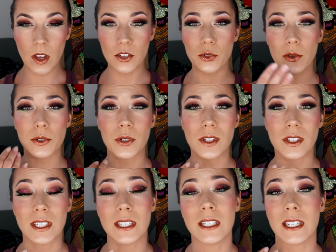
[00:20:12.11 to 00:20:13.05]
So as you can
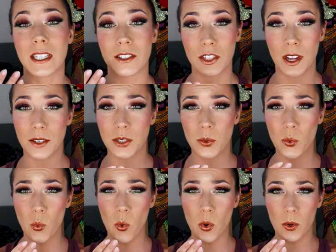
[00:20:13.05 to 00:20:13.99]
see, it's nice
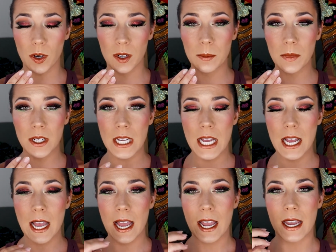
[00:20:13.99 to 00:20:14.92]
and warm,
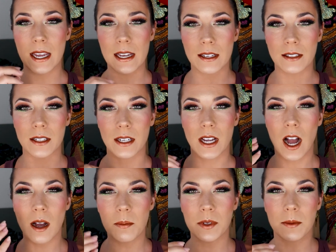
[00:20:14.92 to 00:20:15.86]
and it
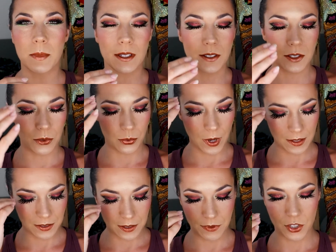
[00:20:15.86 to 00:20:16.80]
complements the
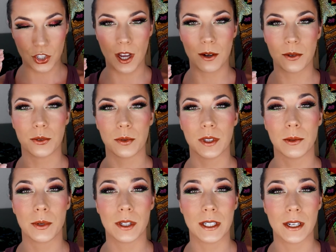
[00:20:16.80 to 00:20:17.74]
rest of the shadows really,
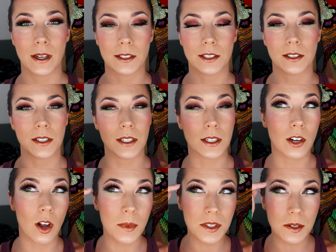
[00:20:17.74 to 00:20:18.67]
really nicely. It
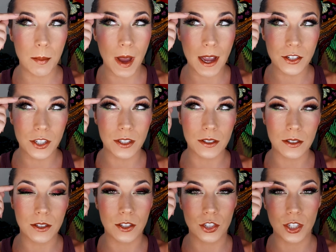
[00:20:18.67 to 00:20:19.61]
almost
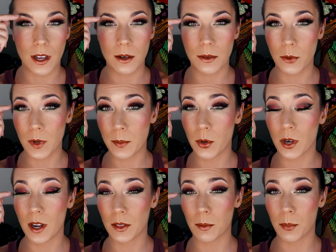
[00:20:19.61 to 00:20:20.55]
matches the shadow that we put
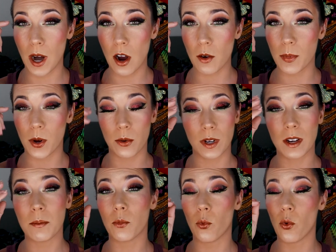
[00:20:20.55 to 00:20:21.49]
on the brow bone
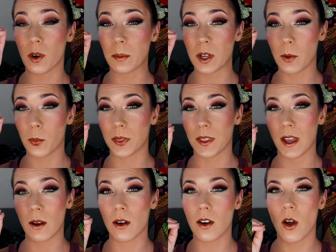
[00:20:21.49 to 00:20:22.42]
and warmed up with
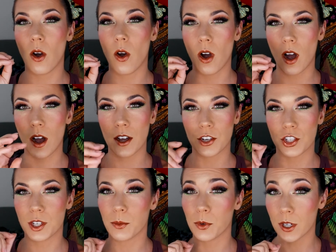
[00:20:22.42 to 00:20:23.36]
that
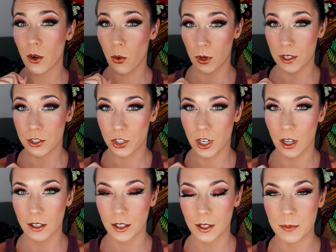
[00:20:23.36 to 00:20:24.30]
shimmery orange
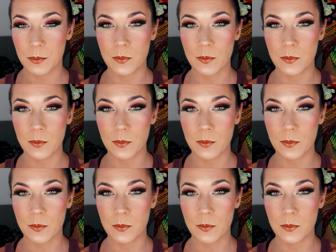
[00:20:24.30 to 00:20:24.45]
color.